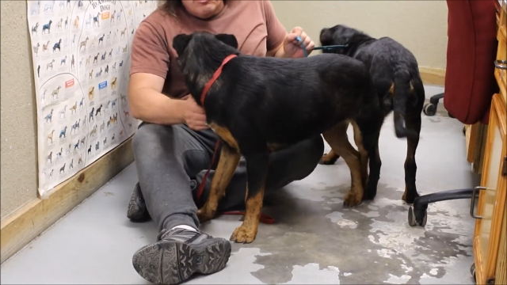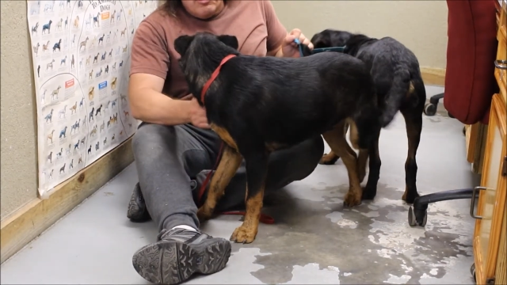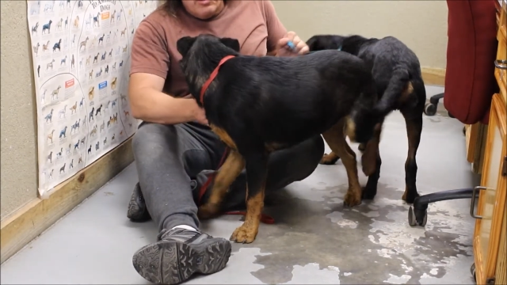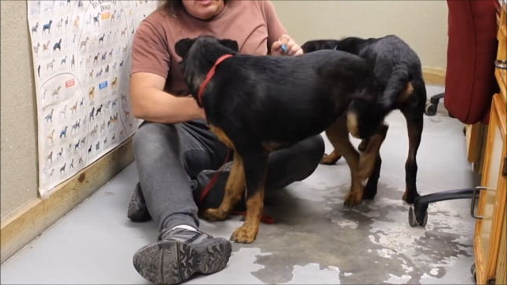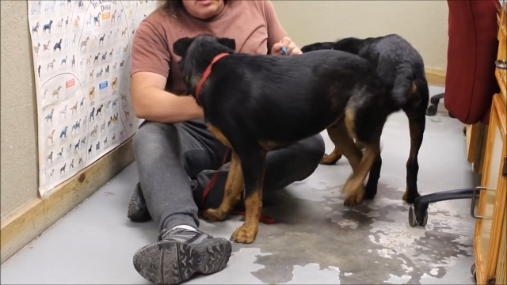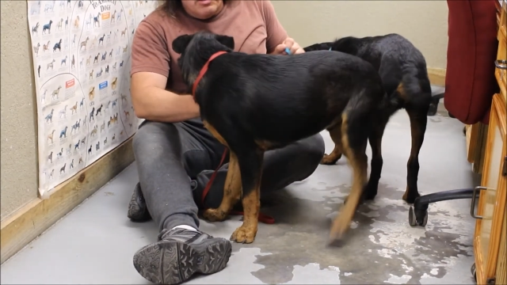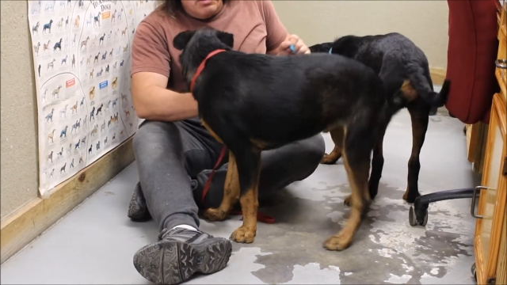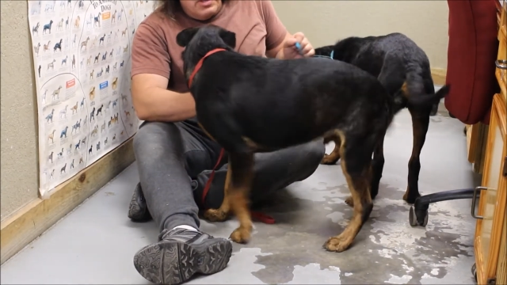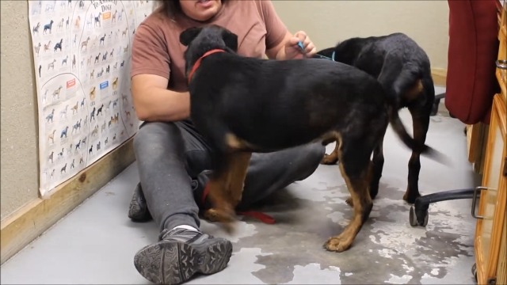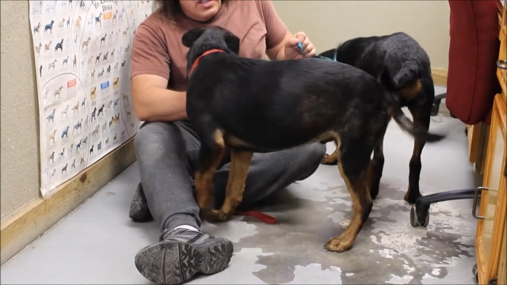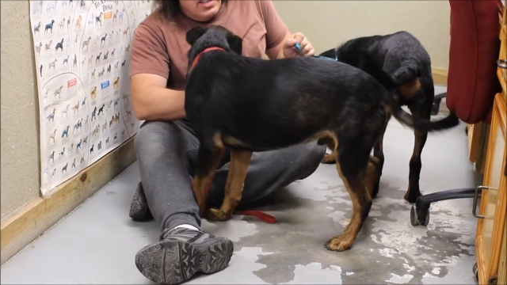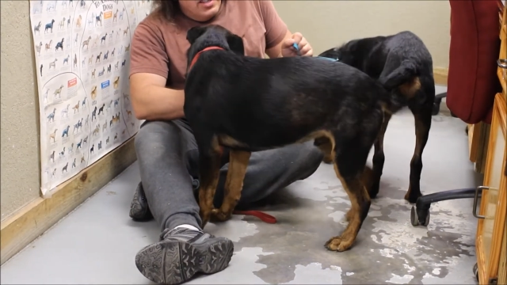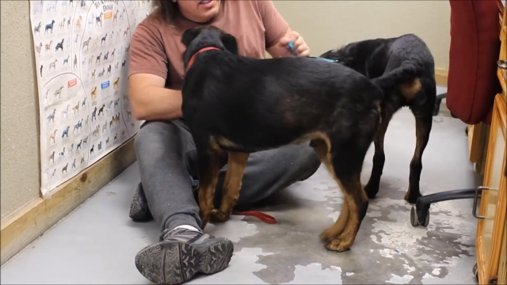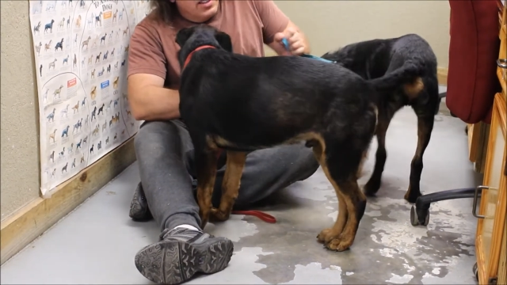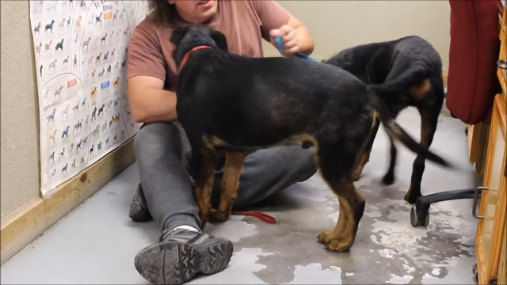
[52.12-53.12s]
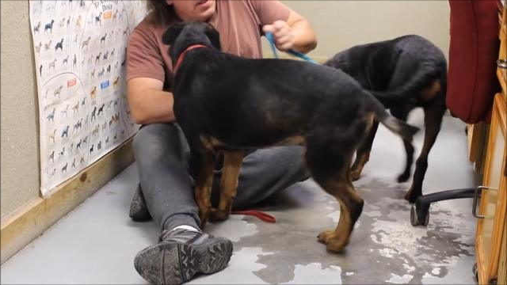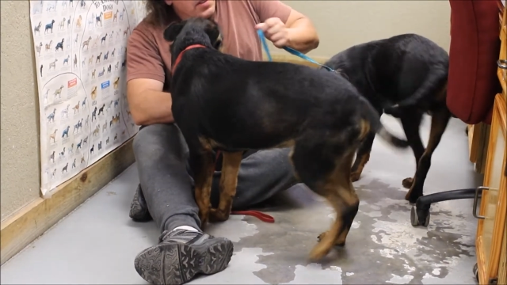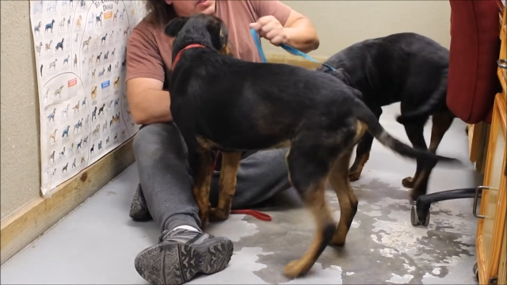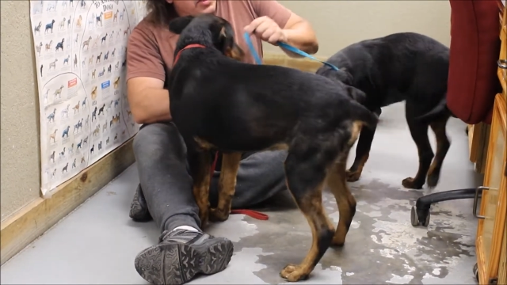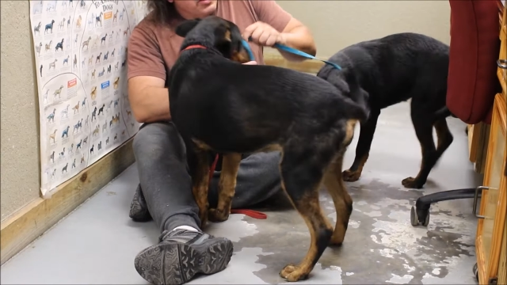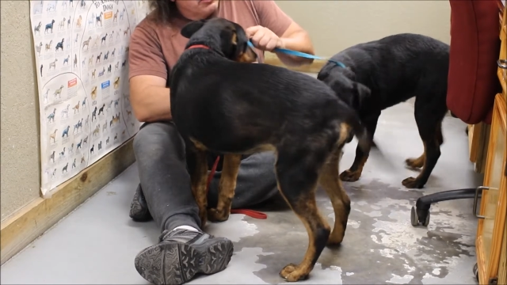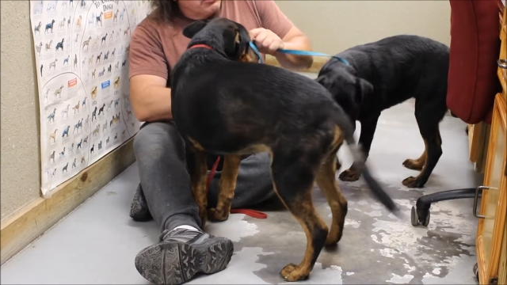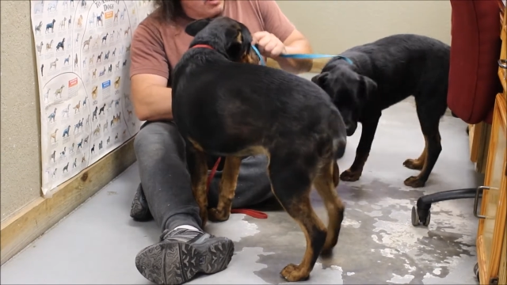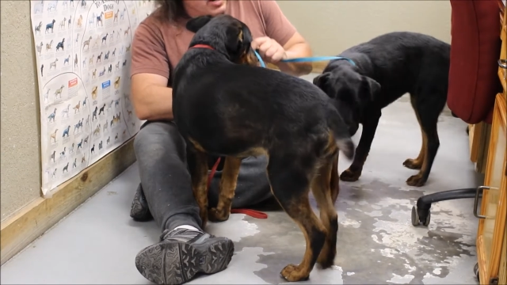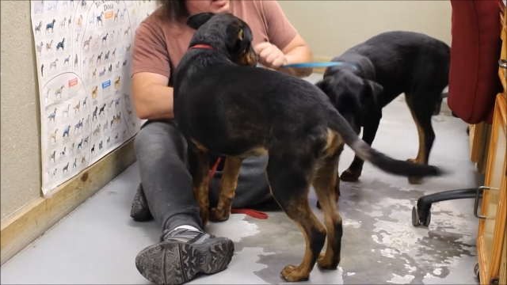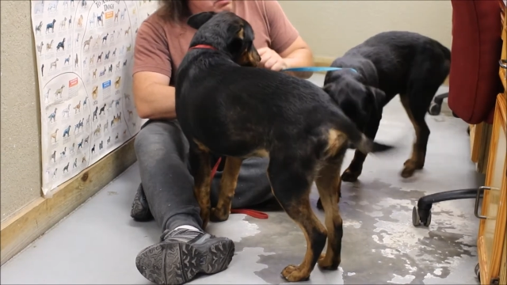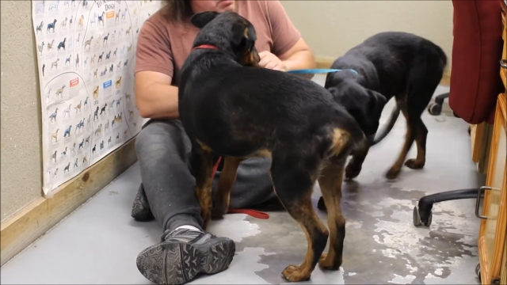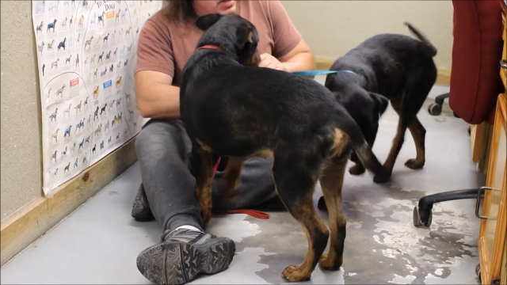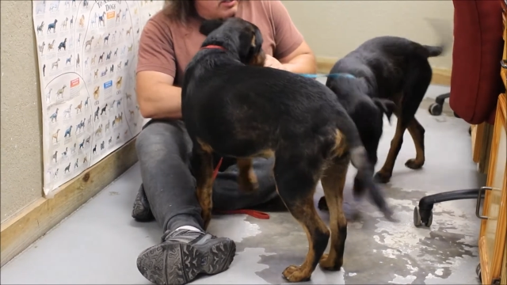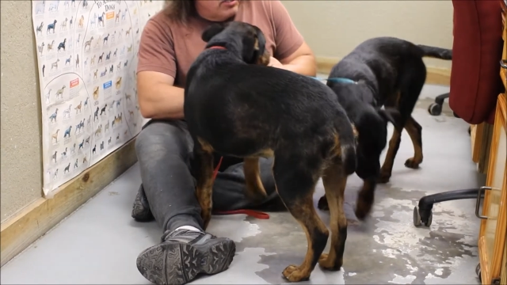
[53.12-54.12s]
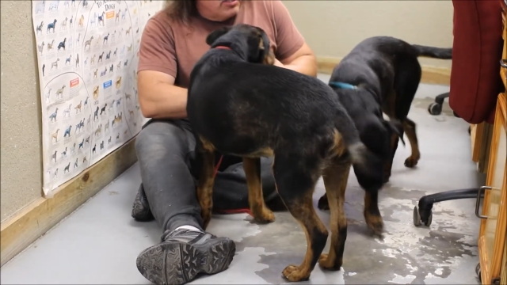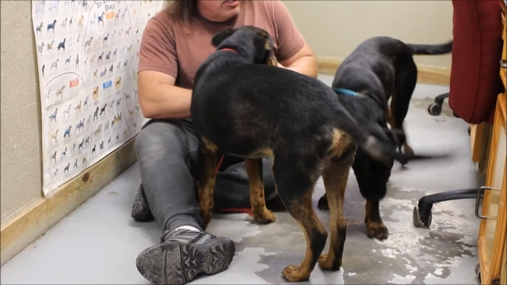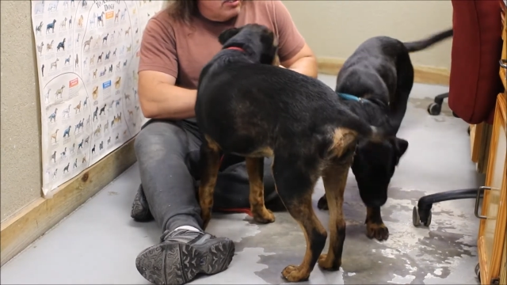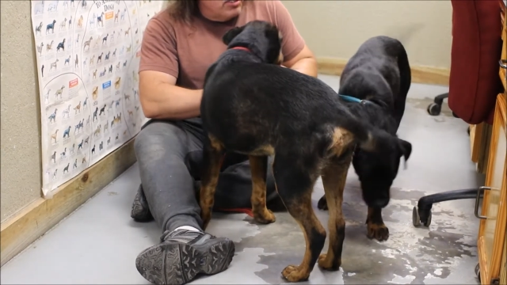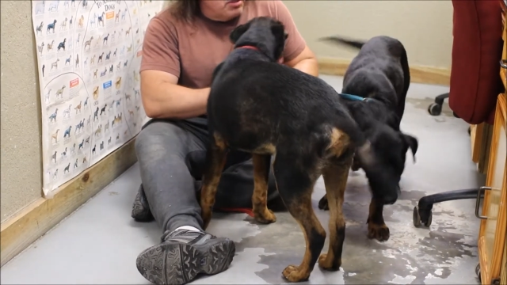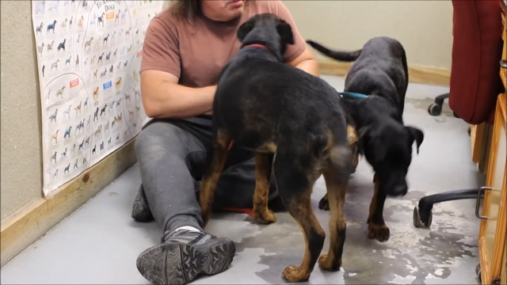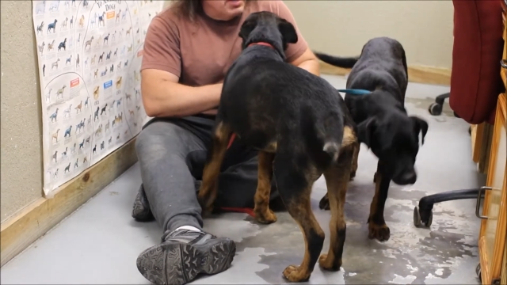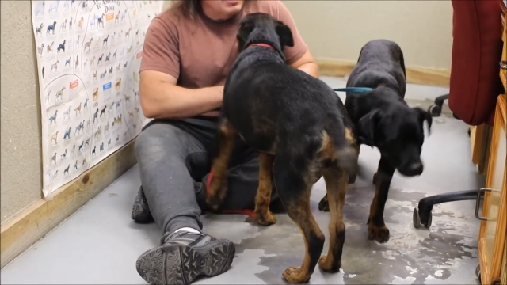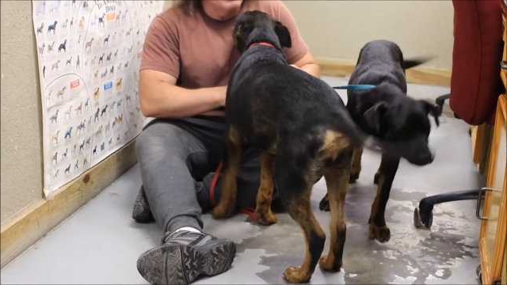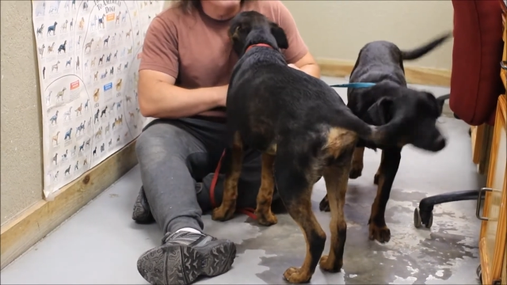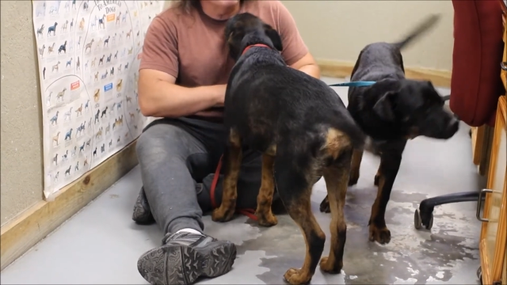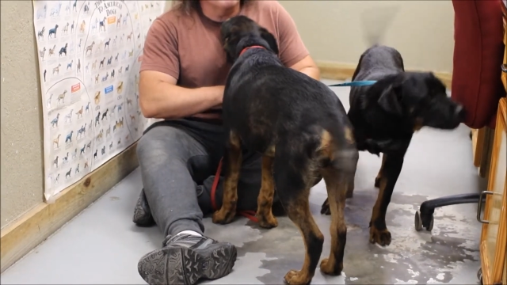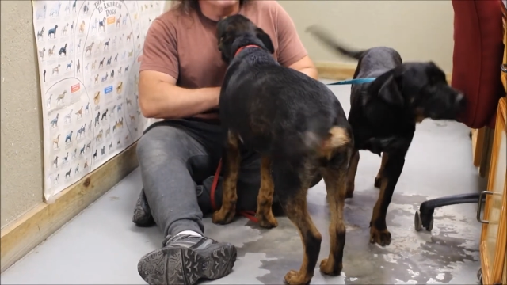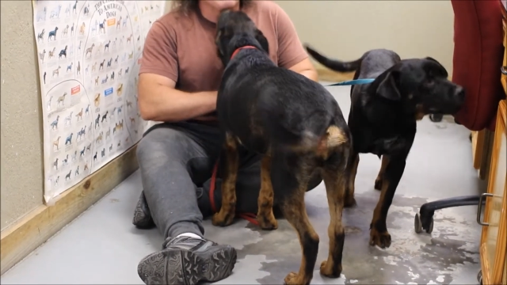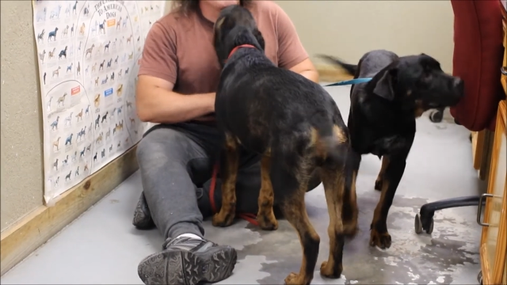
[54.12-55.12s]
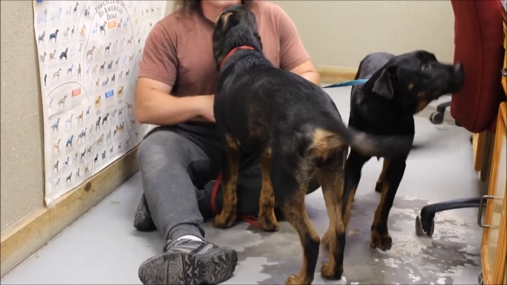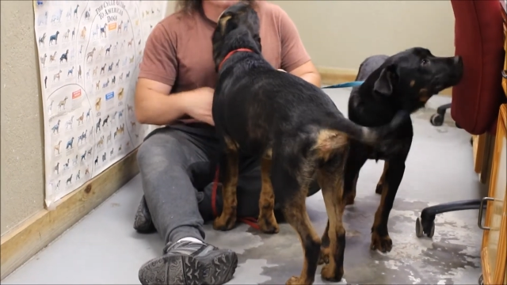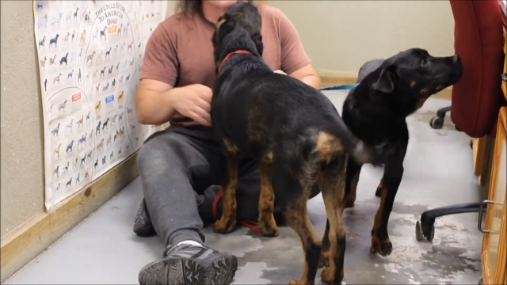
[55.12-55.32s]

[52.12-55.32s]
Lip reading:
No face is visible, so there are no lips to read.